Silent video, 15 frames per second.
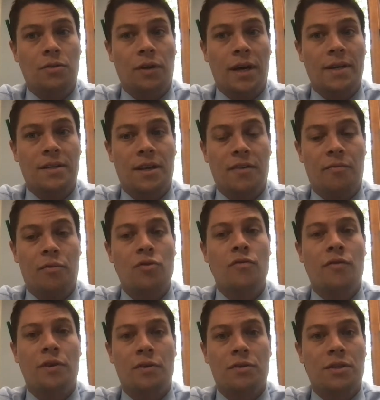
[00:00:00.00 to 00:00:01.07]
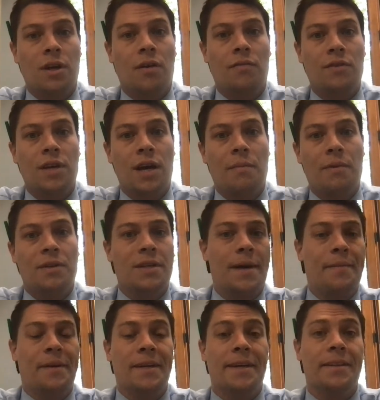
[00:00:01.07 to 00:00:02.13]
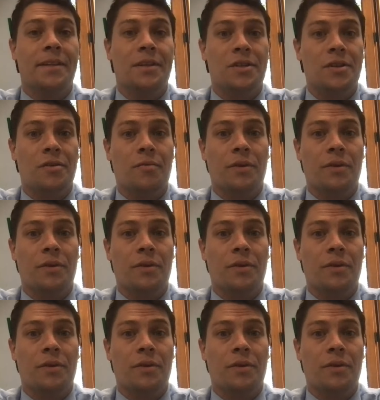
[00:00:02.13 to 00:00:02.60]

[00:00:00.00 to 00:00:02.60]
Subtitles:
You guys have proven yourself time and time again this year,